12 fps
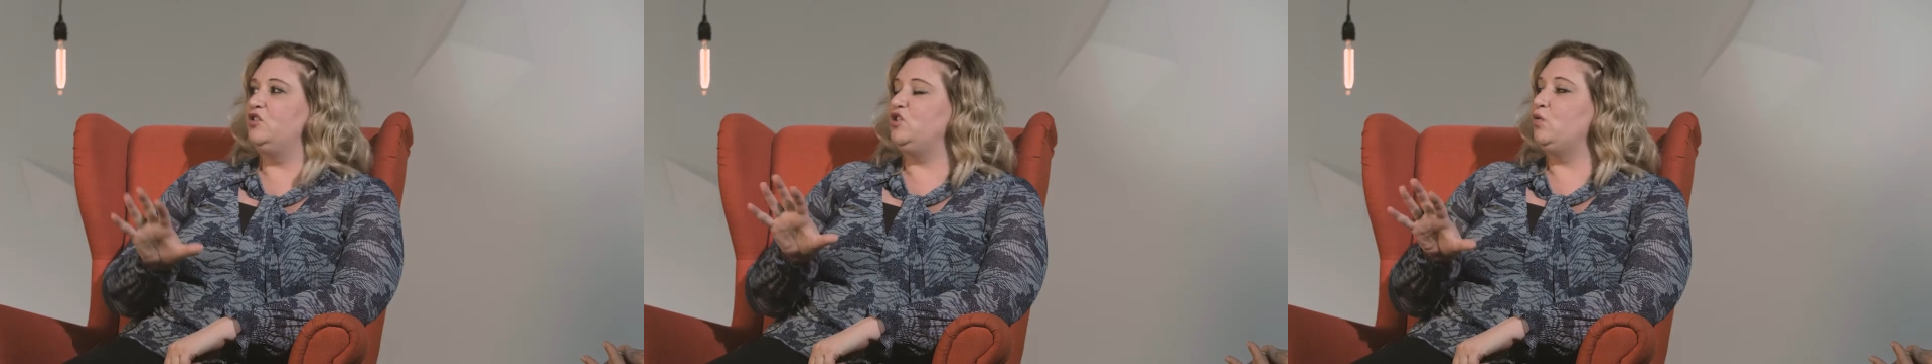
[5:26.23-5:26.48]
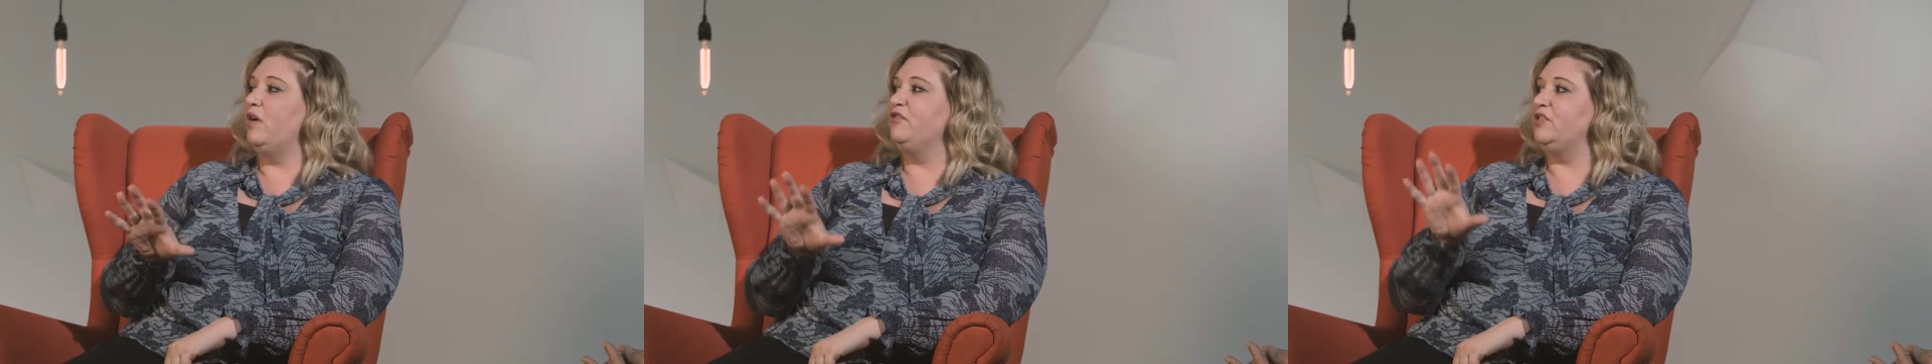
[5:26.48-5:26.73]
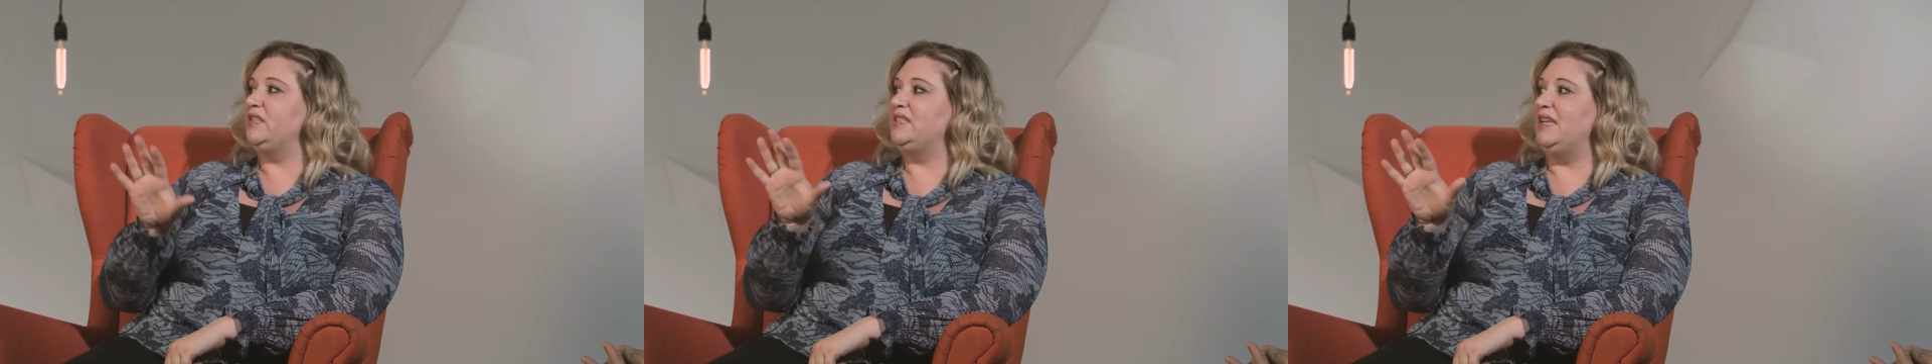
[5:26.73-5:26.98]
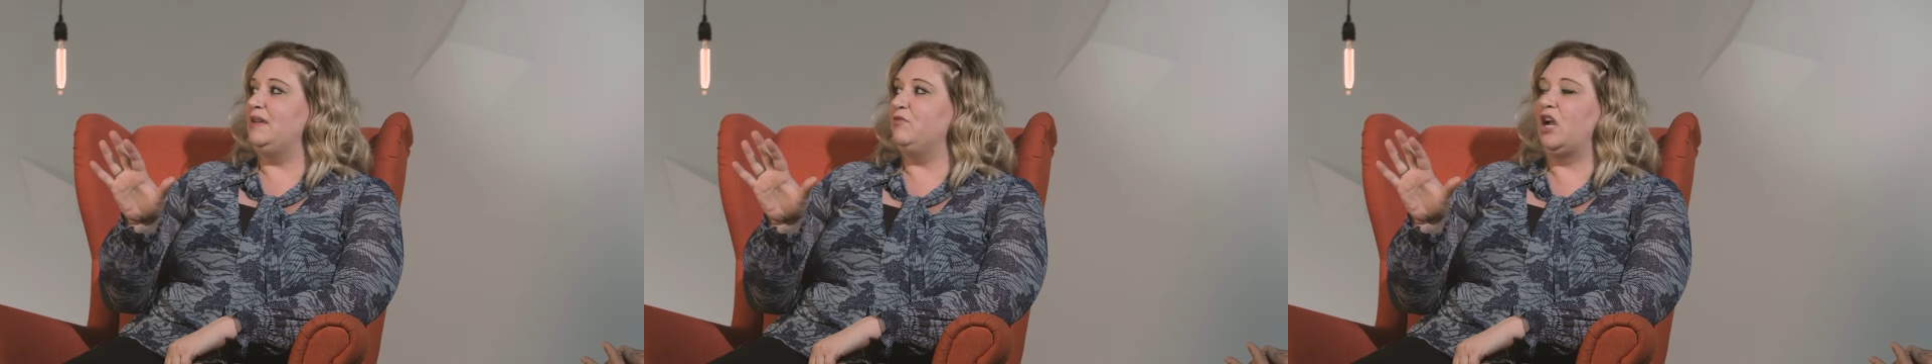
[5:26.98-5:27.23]
do you offer the
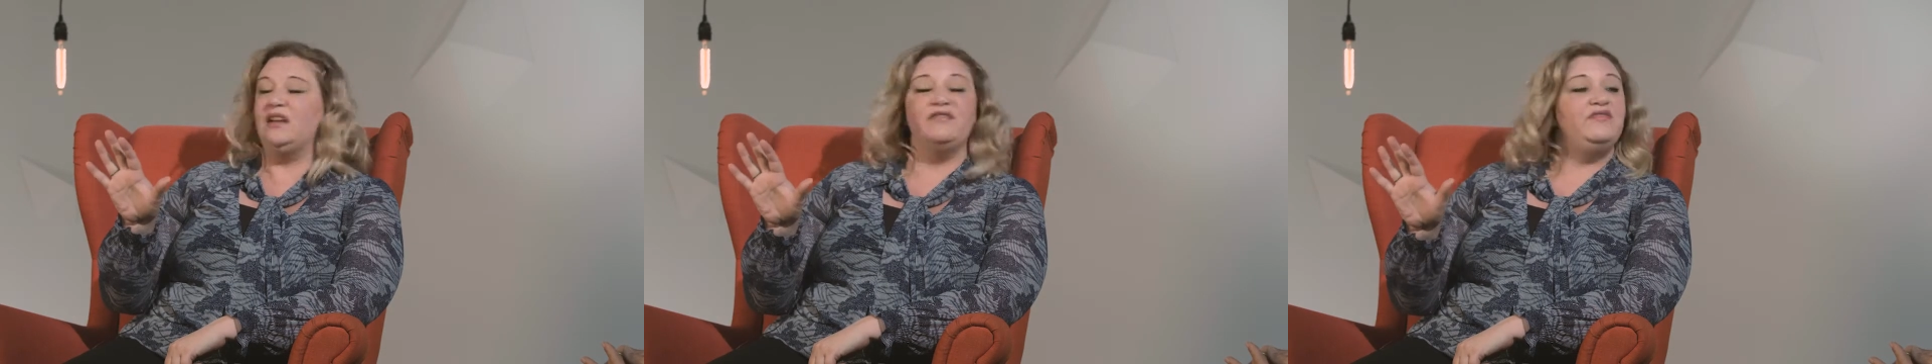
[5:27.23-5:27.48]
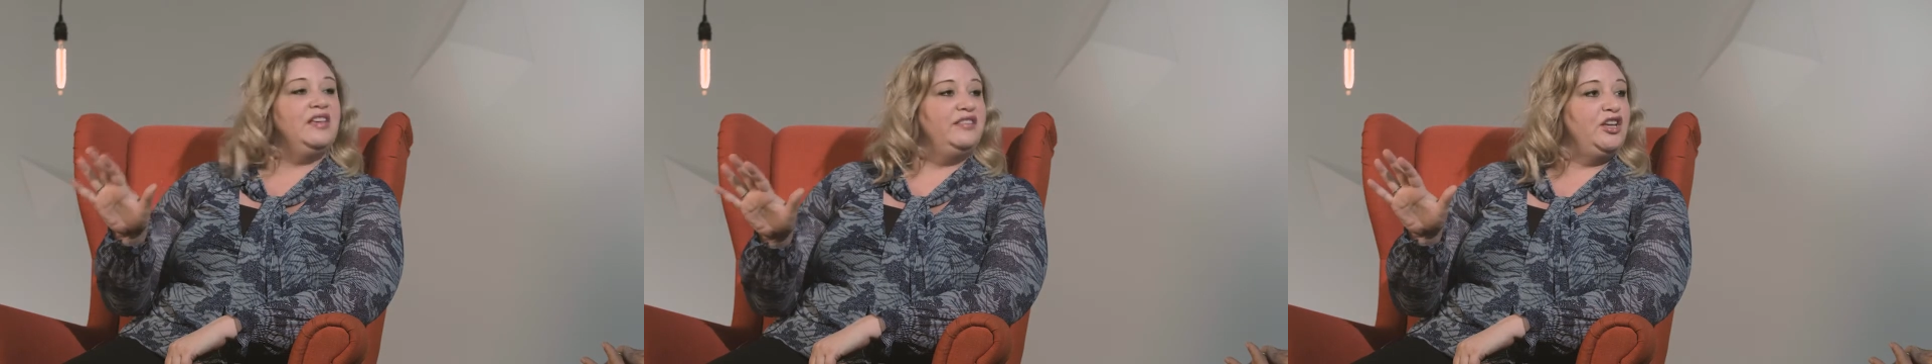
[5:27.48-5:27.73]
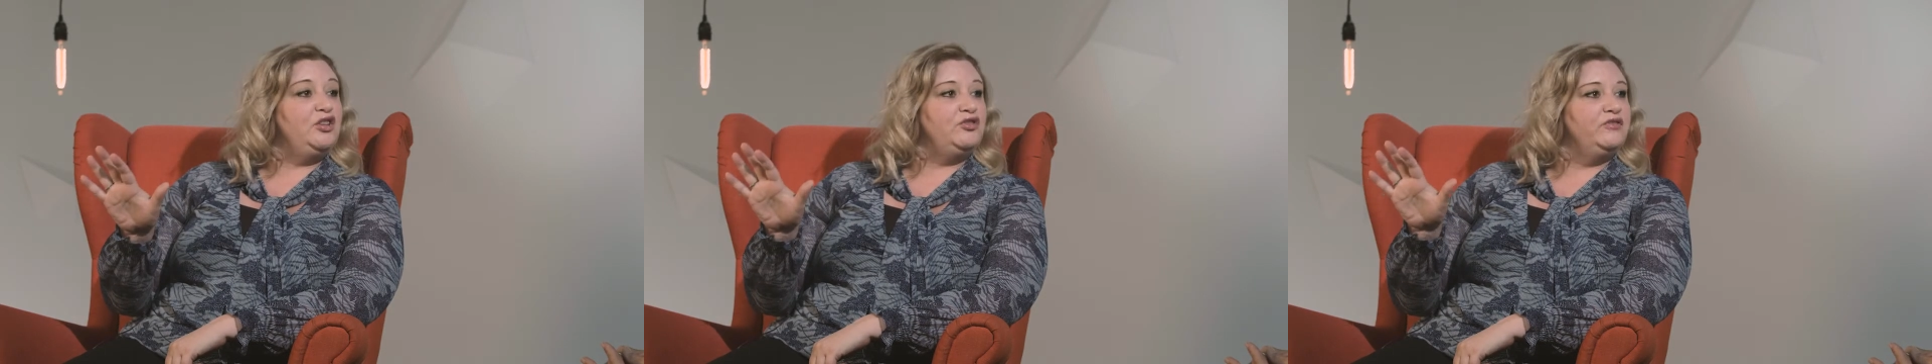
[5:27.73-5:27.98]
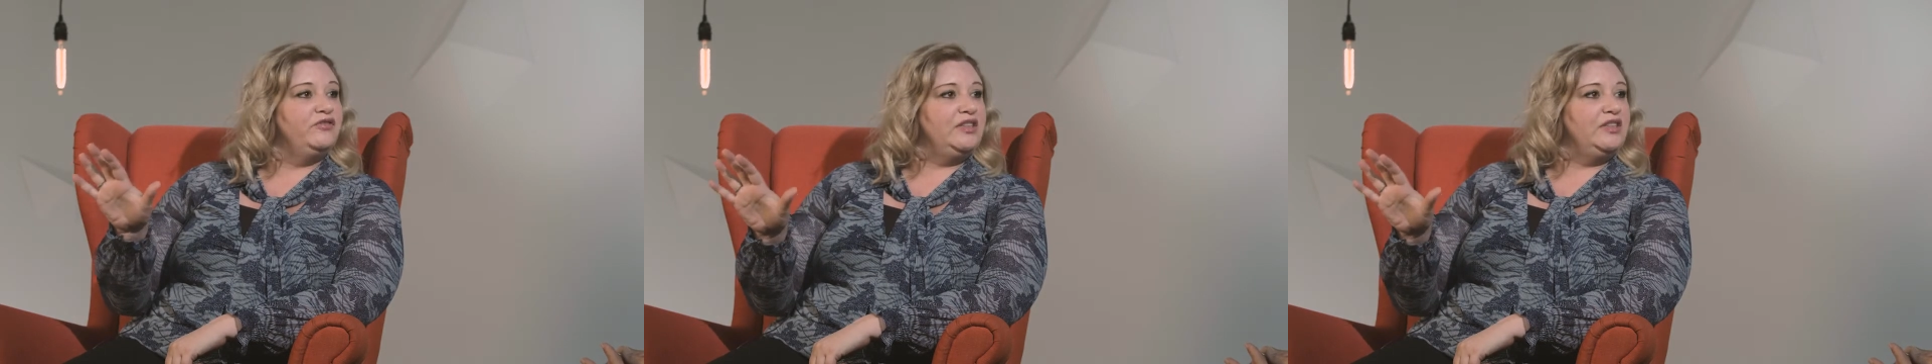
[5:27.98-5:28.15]
same kind of thing that you do for